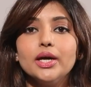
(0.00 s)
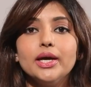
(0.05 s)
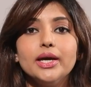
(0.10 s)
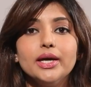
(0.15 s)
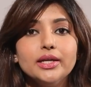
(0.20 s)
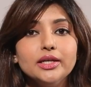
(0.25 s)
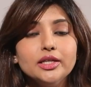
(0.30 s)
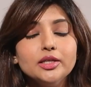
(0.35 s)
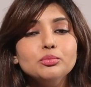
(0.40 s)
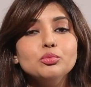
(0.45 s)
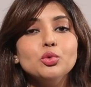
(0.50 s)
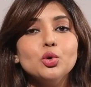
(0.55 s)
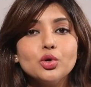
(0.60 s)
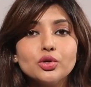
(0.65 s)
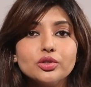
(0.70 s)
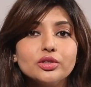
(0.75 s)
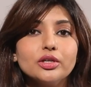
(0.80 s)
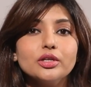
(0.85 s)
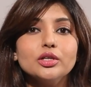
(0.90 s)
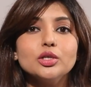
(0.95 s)
Any more
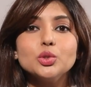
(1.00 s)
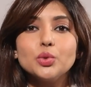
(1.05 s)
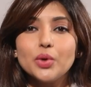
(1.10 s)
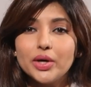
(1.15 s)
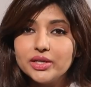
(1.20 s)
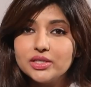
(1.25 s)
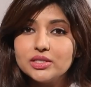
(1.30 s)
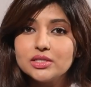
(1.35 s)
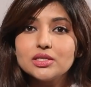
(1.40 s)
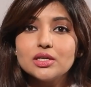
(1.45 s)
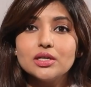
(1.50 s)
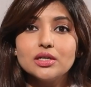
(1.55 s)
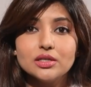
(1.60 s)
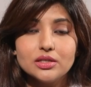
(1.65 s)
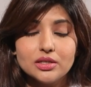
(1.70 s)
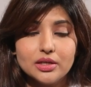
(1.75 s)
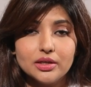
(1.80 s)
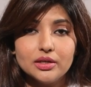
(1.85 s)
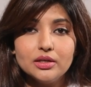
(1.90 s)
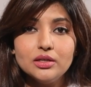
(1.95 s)
than twice a
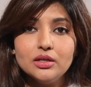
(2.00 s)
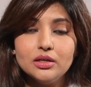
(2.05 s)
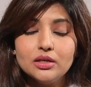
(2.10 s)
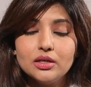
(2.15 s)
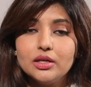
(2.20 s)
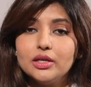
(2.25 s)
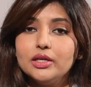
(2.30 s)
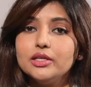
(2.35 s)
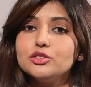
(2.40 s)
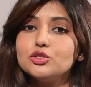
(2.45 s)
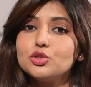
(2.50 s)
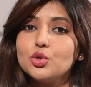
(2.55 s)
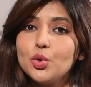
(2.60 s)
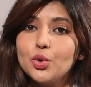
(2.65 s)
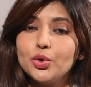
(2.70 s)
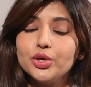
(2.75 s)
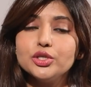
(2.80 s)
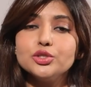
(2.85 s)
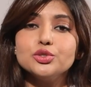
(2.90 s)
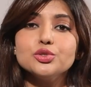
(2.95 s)
day is
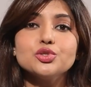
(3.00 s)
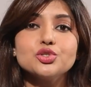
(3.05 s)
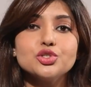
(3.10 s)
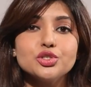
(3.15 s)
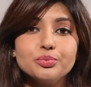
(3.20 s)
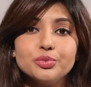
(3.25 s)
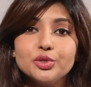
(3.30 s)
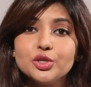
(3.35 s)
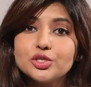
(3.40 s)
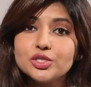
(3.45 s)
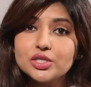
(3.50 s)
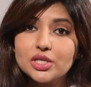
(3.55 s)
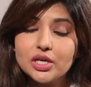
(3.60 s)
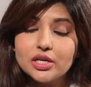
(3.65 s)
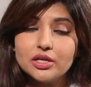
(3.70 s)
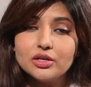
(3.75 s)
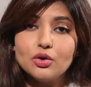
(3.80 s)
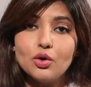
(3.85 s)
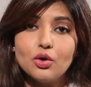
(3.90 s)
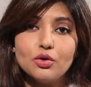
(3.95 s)
going to strip your
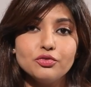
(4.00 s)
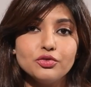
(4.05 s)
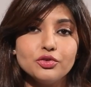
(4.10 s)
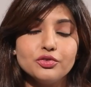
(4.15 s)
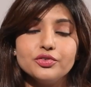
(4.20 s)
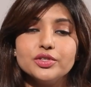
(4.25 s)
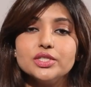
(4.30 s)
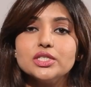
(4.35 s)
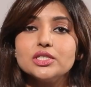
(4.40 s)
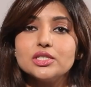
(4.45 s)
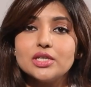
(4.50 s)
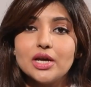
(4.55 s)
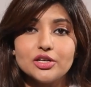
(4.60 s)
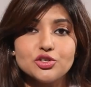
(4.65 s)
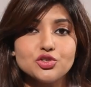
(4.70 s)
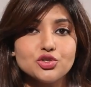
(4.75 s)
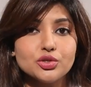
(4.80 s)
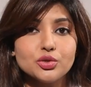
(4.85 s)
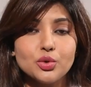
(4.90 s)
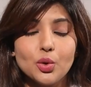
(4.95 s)
skin off of its
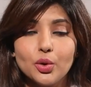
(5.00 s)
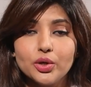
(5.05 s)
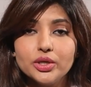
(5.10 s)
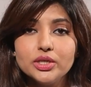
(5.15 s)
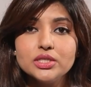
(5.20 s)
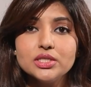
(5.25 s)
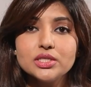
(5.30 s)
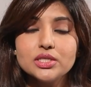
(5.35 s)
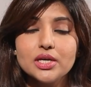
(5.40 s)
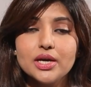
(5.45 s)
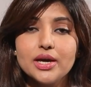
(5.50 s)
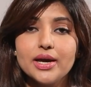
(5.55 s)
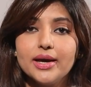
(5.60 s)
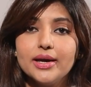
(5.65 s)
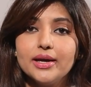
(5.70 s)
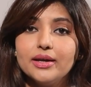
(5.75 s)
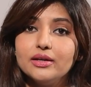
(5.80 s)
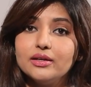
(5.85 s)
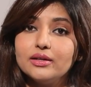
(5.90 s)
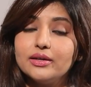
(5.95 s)
natural oils
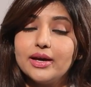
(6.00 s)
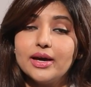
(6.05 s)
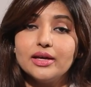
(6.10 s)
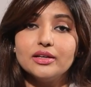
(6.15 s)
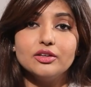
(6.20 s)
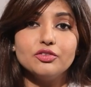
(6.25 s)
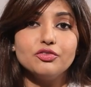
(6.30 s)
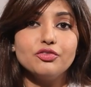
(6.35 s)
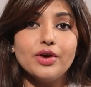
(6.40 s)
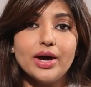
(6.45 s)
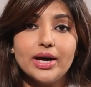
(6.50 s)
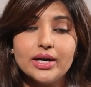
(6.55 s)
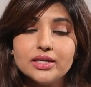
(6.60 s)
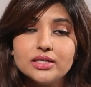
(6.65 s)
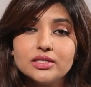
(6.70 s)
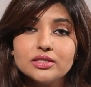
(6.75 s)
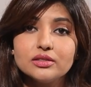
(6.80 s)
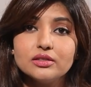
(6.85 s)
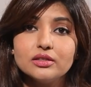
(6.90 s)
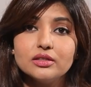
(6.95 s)
and can in
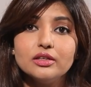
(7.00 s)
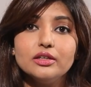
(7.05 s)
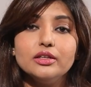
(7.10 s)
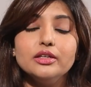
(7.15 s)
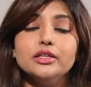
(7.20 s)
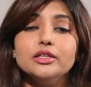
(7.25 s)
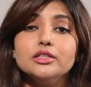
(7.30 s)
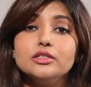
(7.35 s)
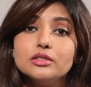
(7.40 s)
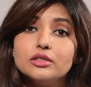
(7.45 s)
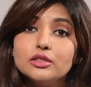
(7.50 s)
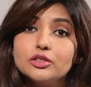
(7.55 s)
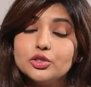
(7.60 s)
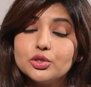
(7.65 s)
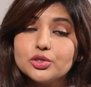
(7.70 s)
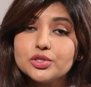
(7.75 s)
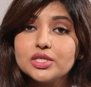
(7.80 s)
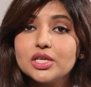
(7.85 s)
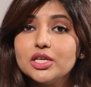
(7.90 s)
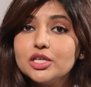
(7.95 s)
fact lead
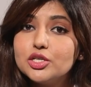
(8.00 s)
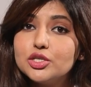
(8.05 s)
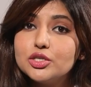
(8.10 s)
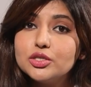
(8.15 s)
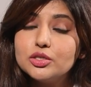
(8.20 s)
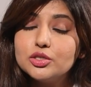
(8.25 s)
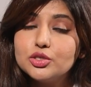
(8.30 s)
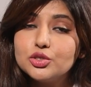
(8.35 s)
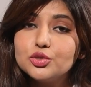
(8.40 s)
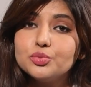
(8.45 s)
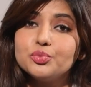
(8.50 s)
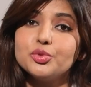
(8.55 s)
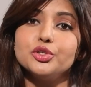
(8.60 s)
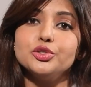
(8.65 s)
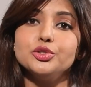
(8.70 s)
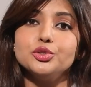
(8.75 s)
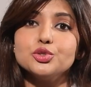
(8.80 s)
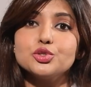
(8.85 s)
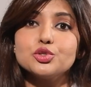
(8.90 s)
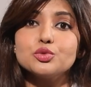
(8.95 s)
your skin to
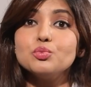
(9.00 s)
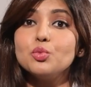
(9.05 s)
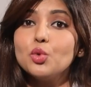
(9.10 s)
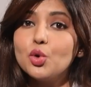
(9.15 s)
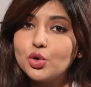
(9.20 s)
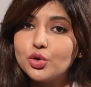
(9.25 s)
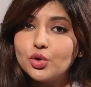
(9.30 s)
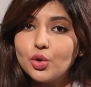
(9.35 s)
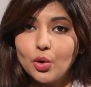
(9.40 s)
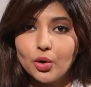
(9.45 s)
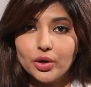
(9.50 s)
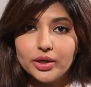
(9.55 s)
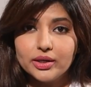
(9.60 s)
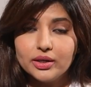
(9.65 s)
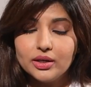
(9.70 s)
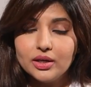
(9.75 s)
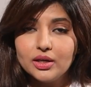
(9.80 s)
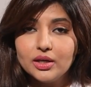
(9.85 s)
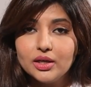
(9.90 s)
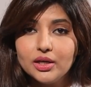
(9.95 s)
produce more oil,
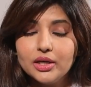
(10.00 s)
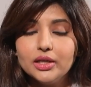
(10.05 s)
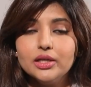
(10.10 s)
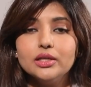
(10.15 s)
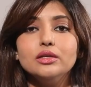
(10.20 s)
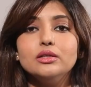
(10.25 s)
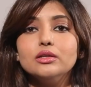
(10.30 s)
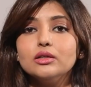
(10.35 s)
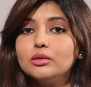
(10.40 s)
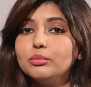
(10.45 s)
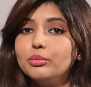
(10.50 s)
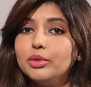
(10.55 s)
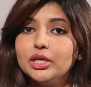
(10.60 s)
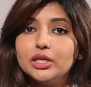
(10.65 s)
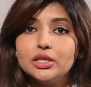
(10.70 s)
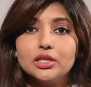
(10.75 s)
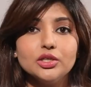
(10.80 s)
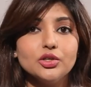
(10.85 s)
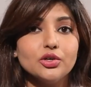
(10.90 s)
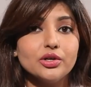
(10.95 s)
in turn
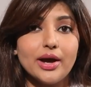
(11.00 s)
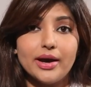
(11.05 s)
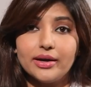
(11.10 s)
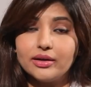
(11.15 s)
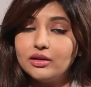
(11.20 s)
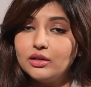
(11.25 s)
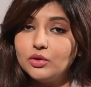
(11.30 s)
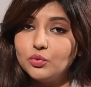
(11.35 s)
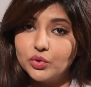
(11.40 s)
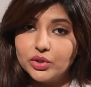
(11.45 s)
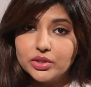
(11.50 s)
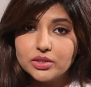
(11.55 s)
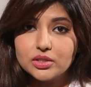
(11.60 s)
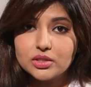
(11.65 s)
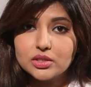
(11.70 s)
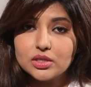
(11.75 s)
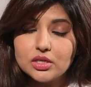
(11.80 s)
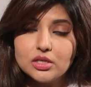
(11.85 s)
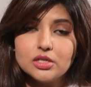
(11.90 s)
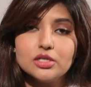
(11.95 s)
making your acne
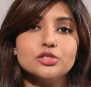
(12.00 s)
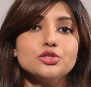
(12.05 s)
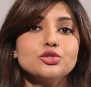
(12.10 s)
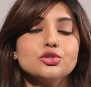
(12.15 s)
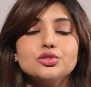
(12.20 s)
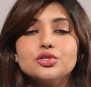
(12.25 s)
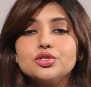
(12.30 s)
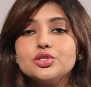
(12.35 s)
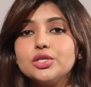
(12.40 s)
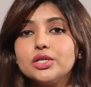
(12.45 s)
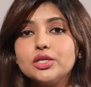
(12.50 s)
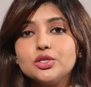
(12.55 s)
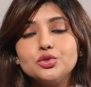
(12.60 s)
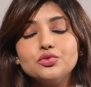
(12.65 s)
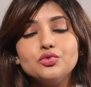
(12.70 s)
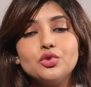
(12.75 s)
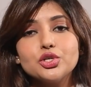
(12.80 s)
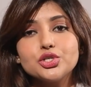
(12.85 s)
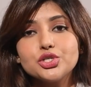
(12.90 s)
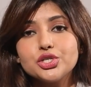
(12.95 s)
worse. So stick to
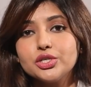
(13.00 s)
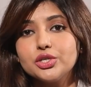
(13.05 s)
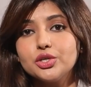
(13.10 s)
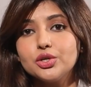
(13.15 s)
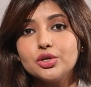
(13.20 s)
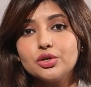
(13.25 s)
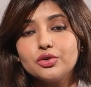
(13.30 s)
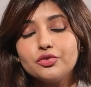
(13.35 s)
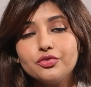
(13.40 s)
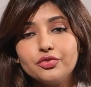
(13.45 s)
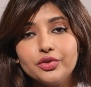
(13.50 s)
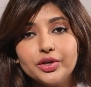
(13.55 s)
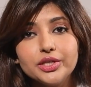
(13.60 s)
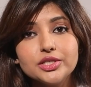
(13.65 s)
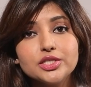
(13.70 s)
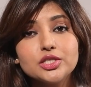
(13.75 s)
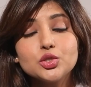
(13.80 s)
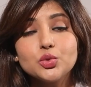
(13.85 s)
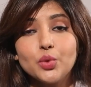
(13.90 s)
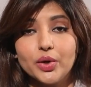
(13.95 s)
washing your
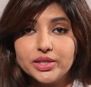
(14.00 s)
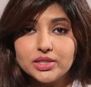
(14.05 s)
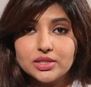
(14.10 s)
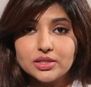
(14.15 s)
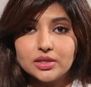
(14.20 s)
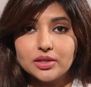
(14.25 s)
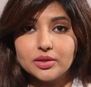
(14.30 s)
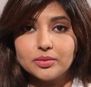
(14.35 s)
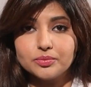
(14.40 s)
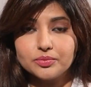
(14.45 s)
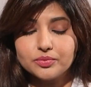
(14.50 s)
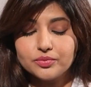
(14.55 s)
face twice a day.